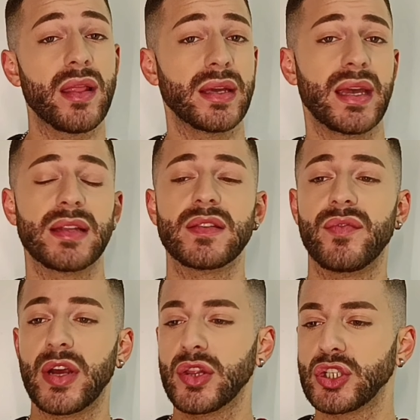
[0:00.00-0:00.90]
elegant,
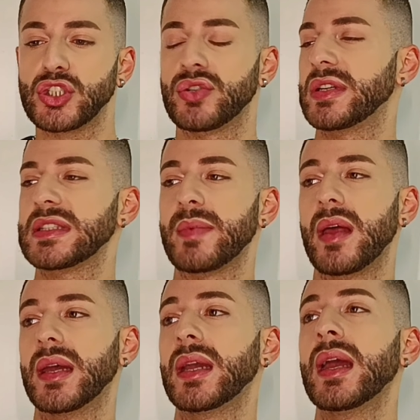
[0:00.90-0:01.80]
very luxurious
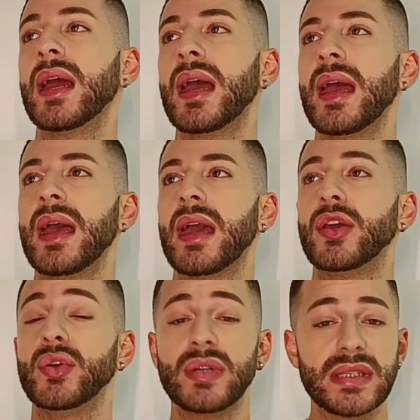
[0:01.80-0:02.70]
smelling.
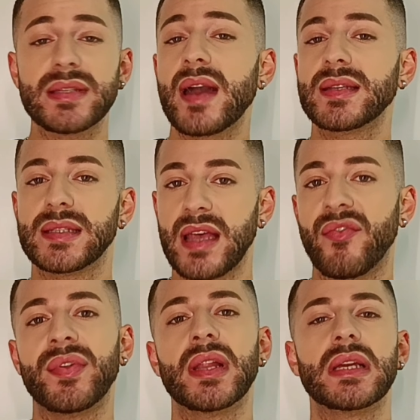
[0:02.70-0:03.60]
Unisex,
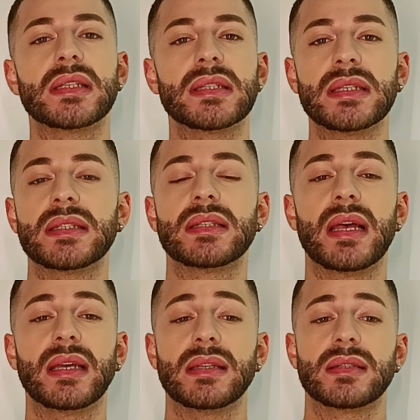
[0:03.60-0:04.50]
definitely.
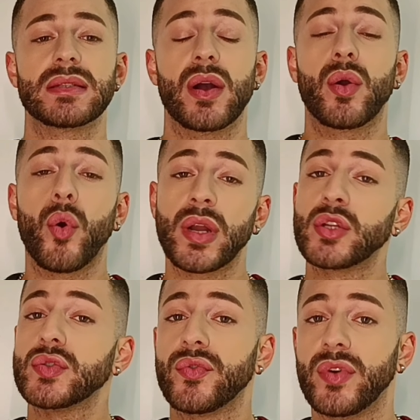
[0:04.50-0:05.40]
It's according
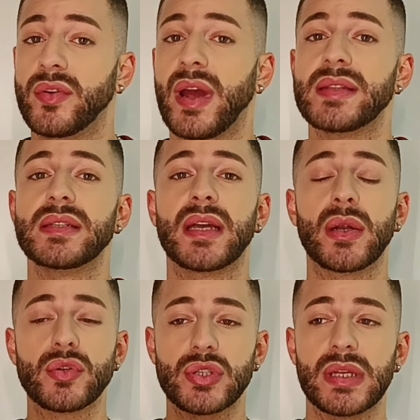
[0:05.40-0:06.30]
to fragrance. You can
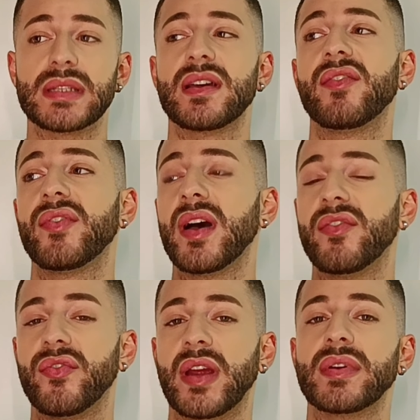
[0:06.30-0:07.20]
also Lattafa, a
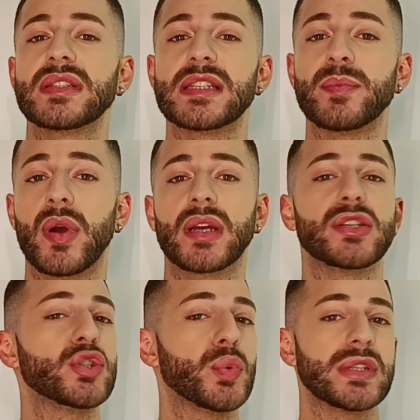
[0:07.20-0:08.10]
fragrance that's
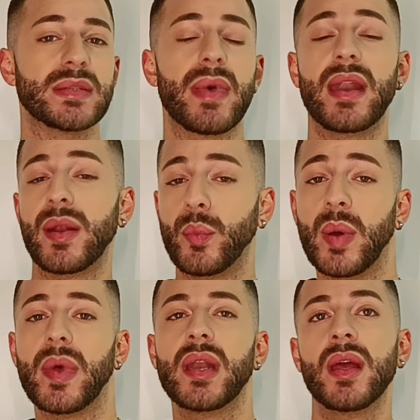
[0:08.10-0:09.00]
marketed towards men and
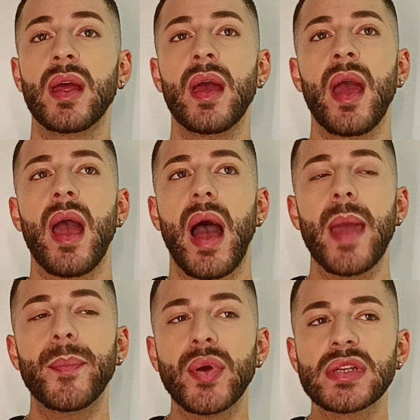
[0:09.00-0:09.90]
women.
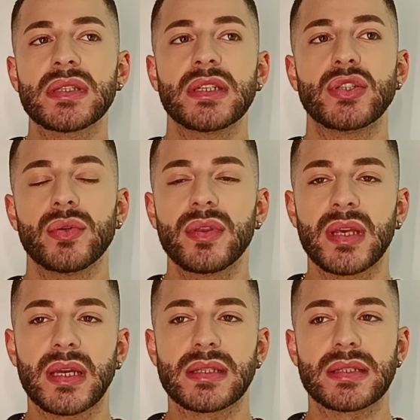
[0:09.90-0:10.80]
I personally do
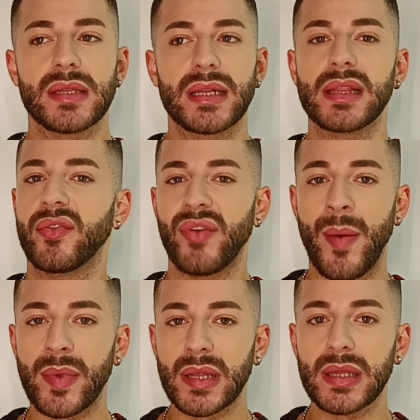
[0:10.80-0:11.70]
think it's slightly
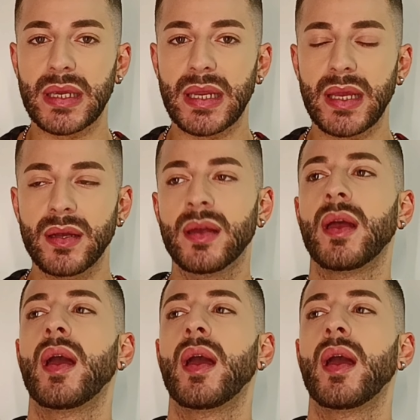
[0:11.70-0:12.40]
feminine leaning,